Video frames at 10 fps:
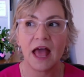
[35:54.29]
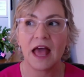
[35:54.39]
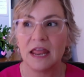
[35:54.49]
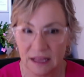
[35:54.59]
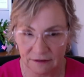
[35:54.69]

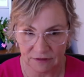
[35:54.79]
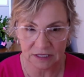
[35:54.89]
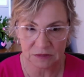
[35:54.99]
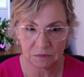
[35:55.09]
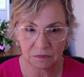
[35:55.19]
any of
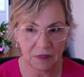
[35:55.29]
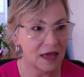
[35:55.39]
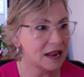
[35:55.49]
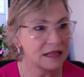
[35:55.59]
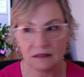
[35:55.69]
these,
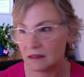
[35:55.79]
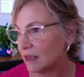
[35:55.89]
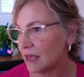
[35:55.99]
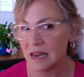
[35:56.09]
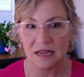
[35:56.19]
any
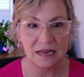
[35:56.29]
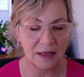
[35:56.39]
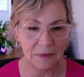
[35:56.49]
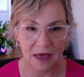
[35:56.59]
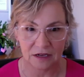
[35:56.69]

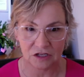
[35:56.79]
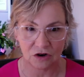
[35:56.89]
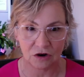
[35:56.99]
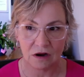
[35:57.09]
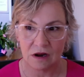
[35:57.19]
name
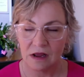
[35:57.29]
actor,